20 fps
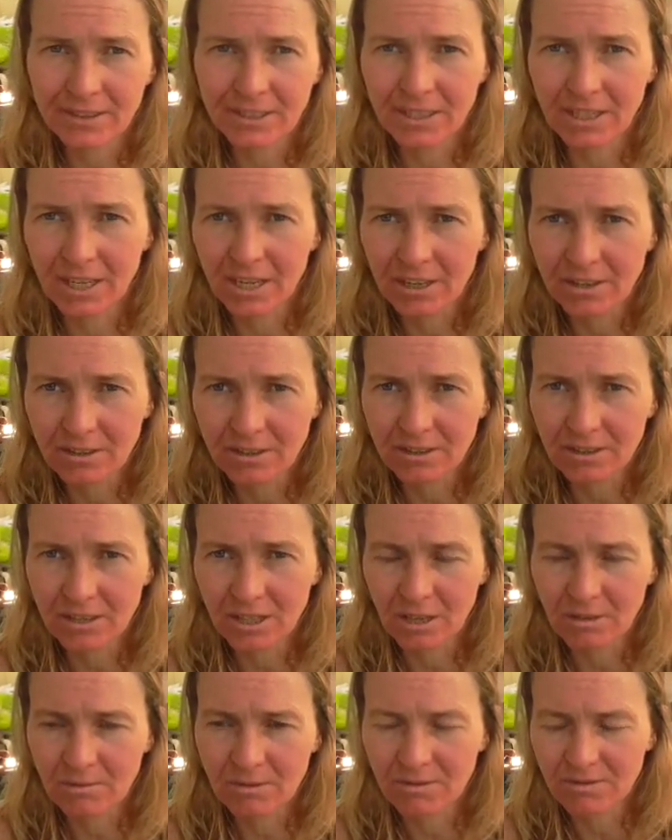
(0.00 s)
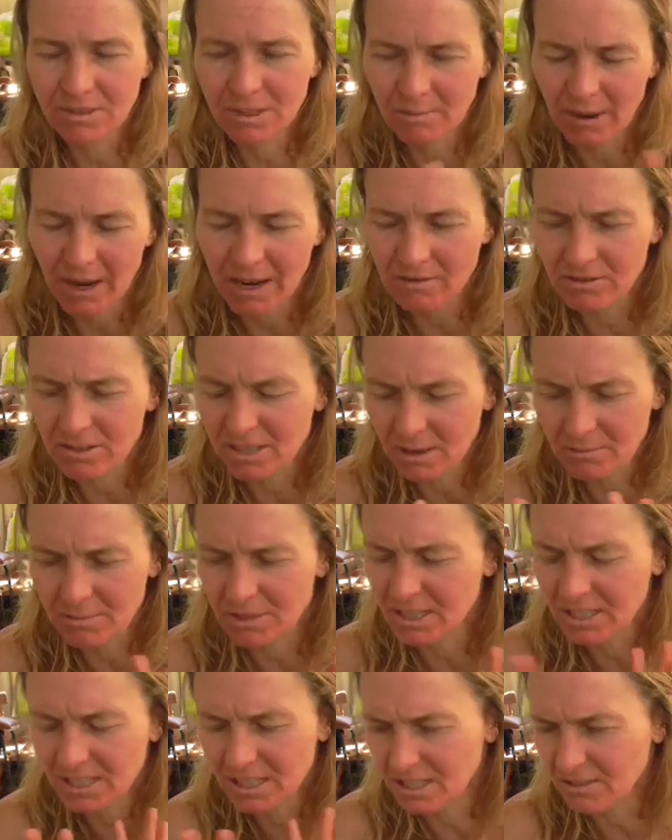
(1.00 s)
you know, in terms of its pain
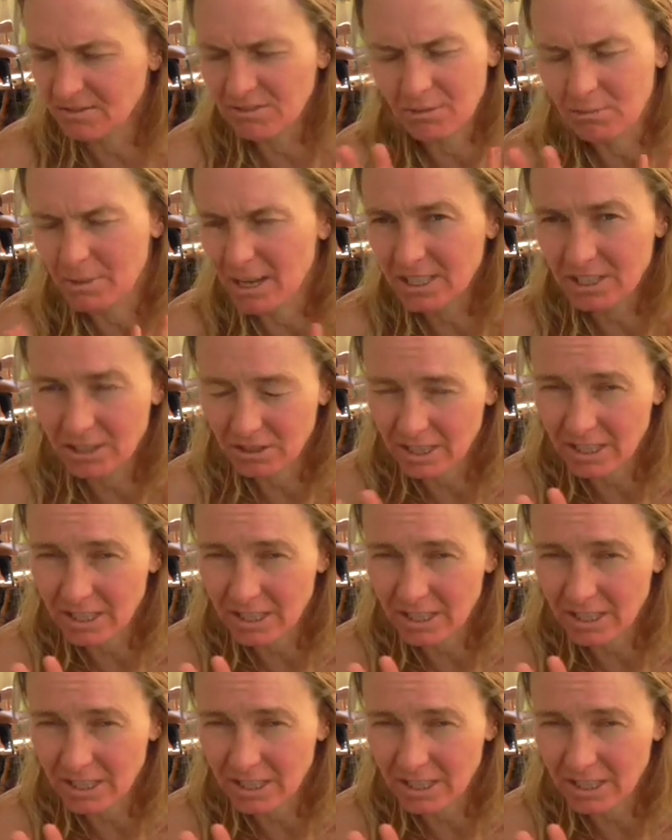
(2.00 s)
receptors, its inflammation.